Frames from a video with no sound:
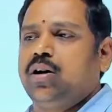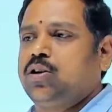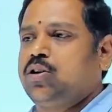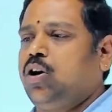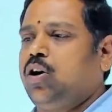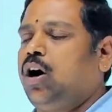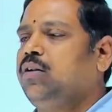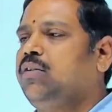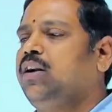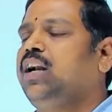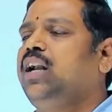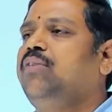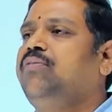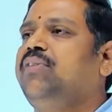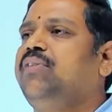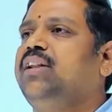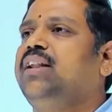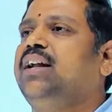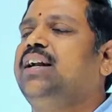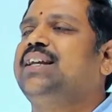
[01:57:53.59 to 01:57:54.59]
confidently
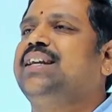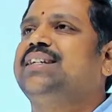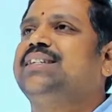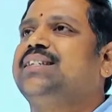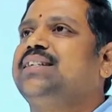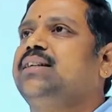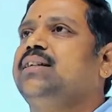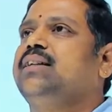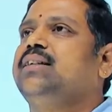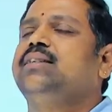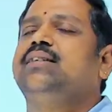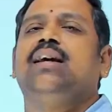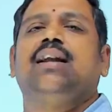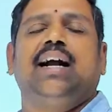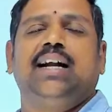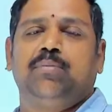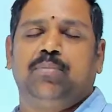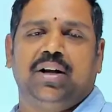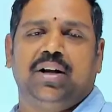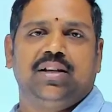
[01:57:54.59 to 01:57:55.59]
feel that yes, this is the
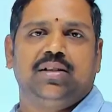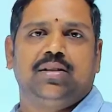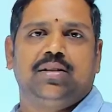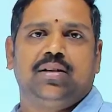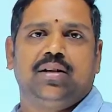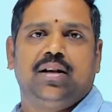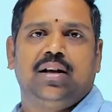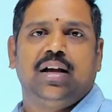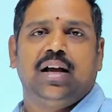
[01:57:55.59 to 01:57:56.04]
right place.